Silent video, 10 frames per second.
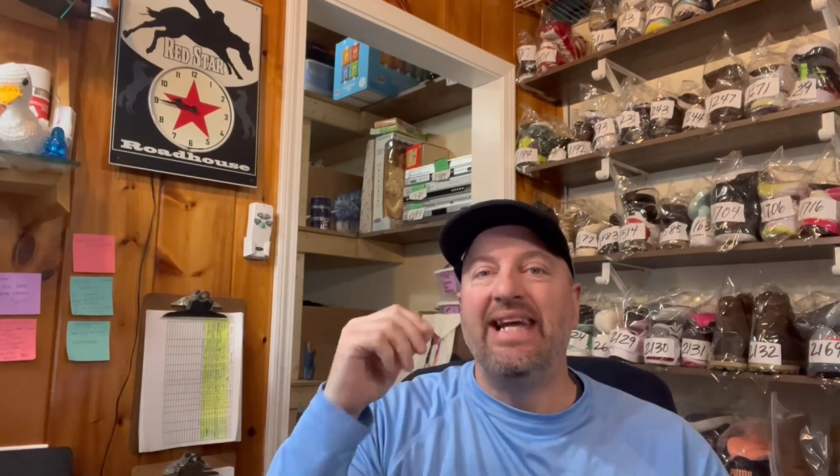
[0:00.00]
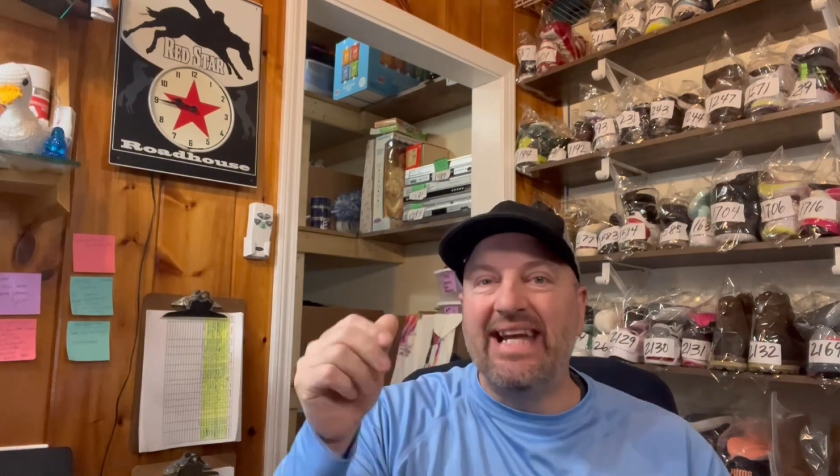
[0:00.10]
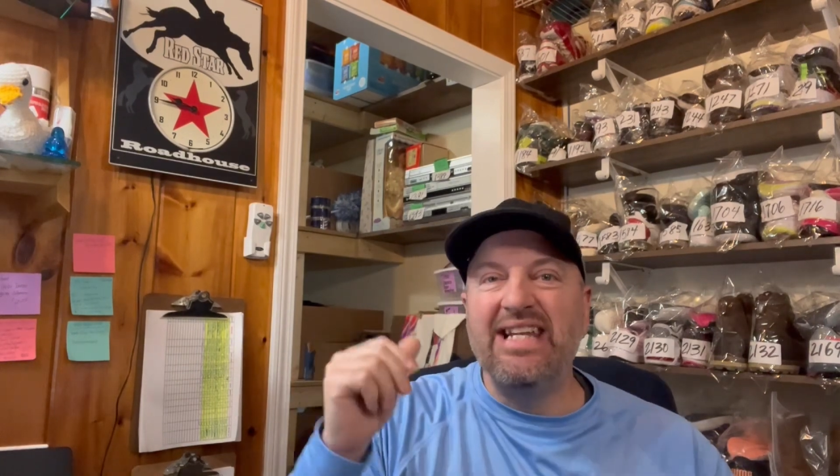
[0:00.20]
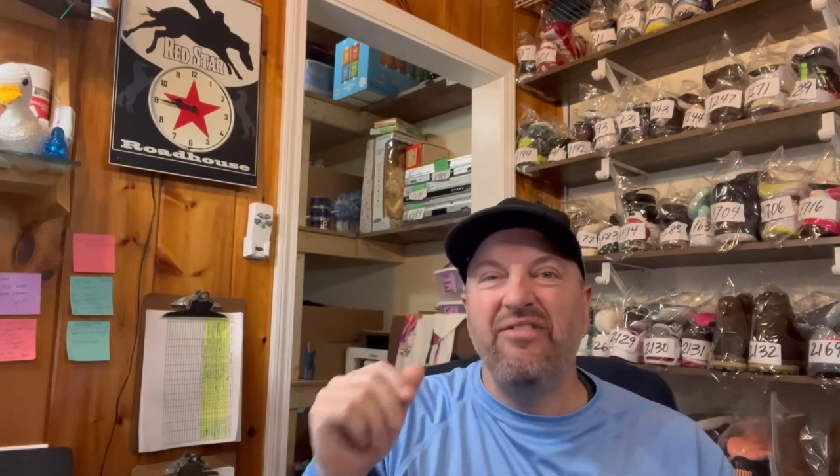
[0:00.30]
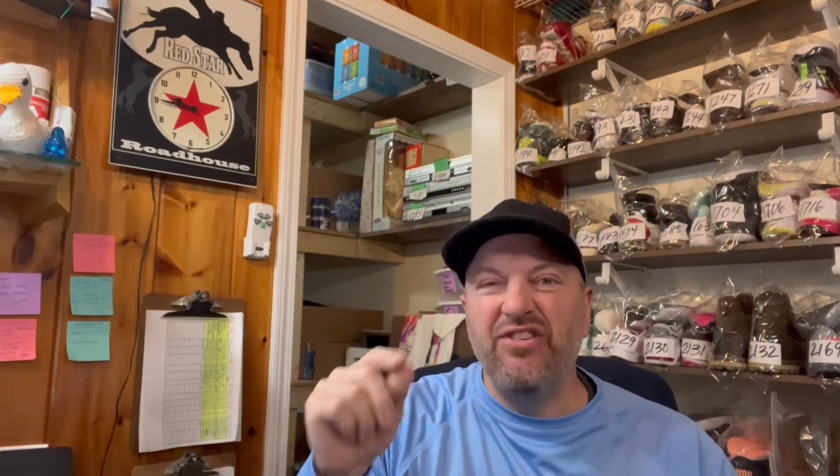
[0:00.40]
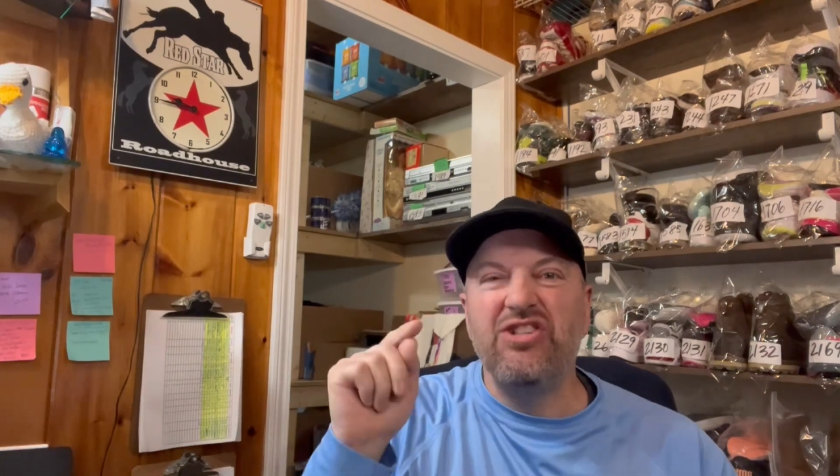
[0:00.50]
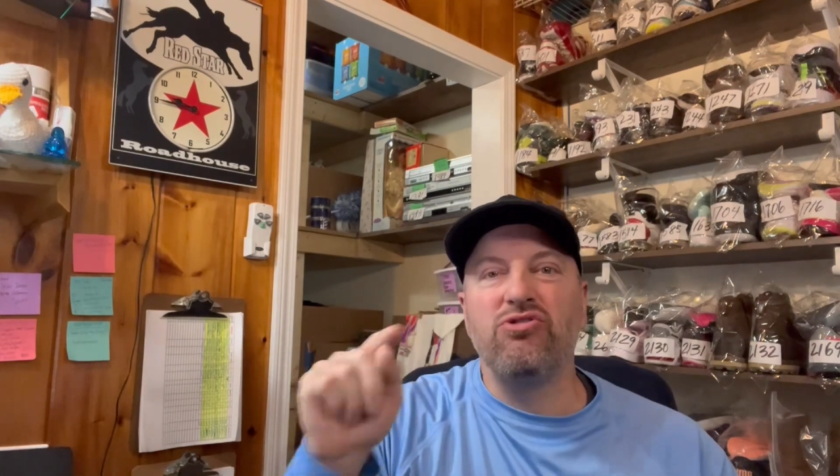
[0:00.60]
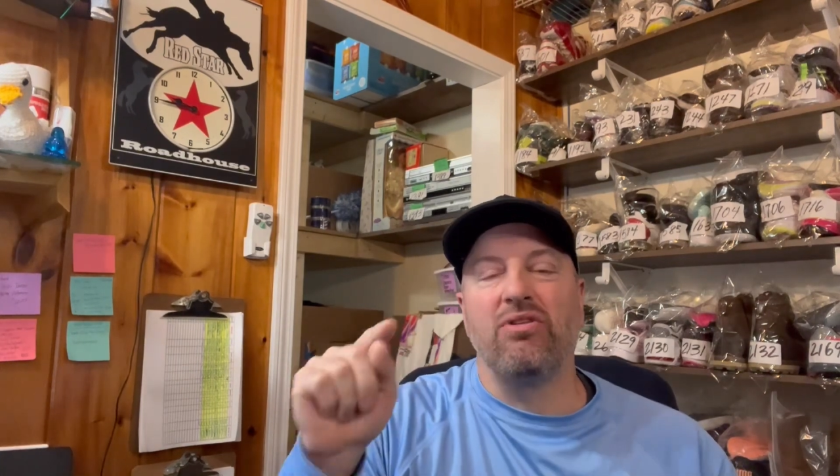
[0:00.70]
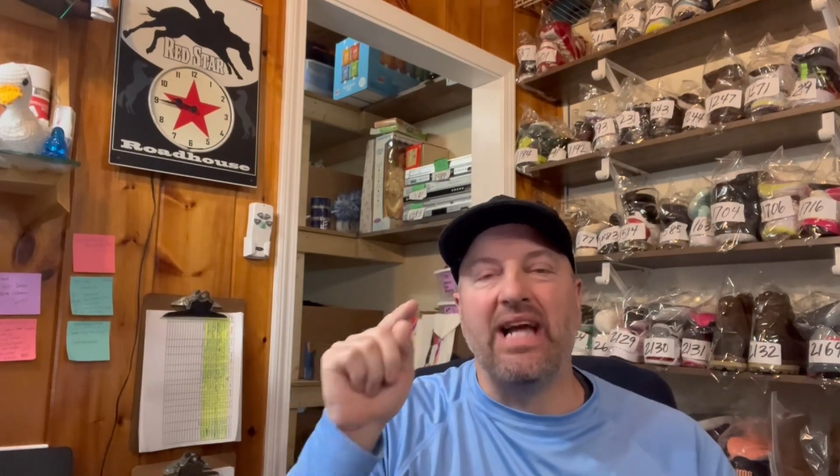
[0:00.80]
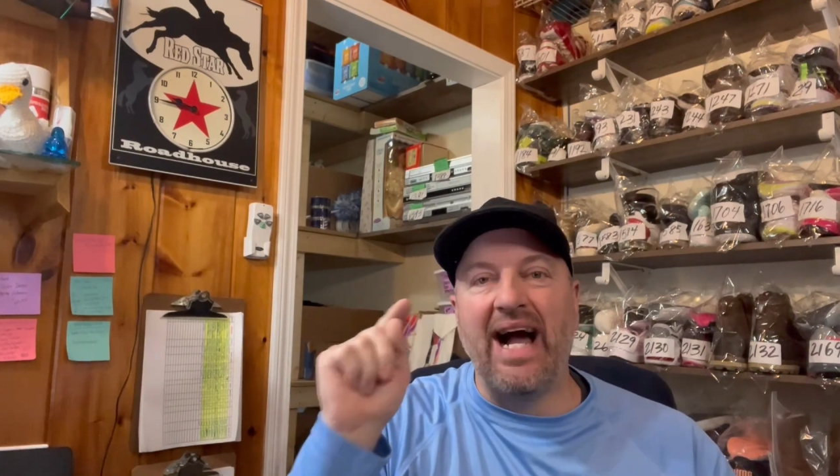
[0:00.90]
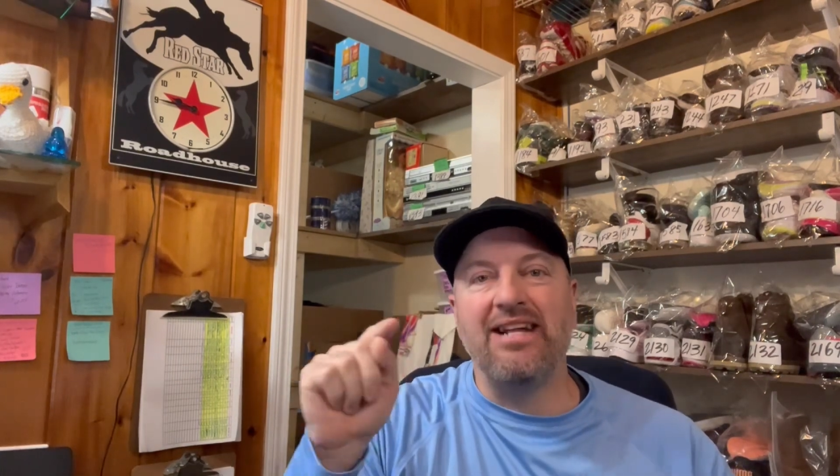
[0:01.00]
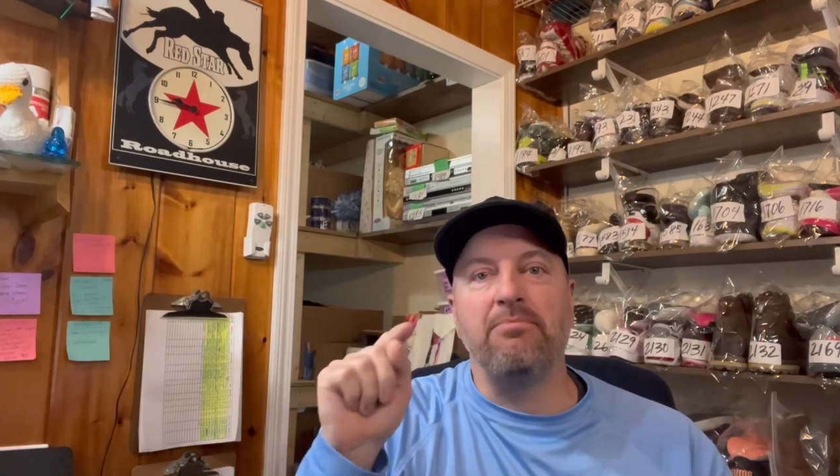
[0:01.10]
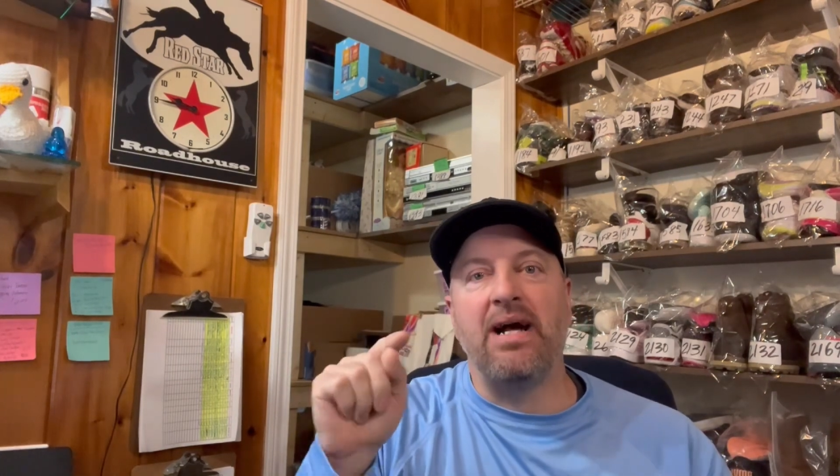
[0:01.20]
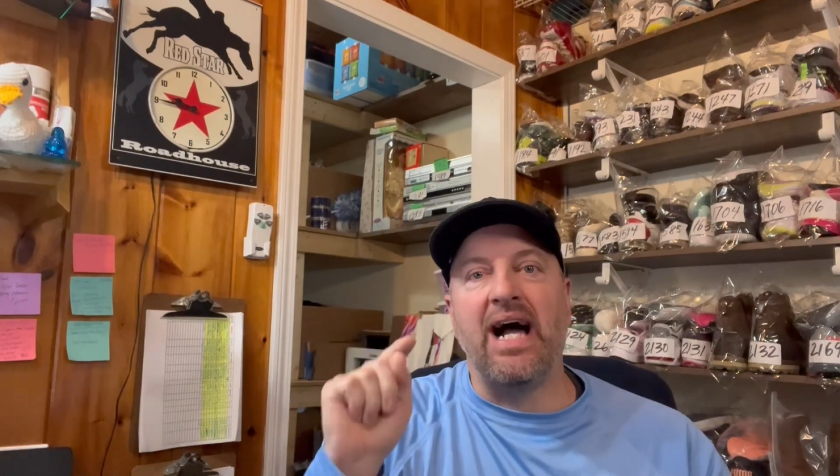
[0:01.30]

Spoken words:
individually, item by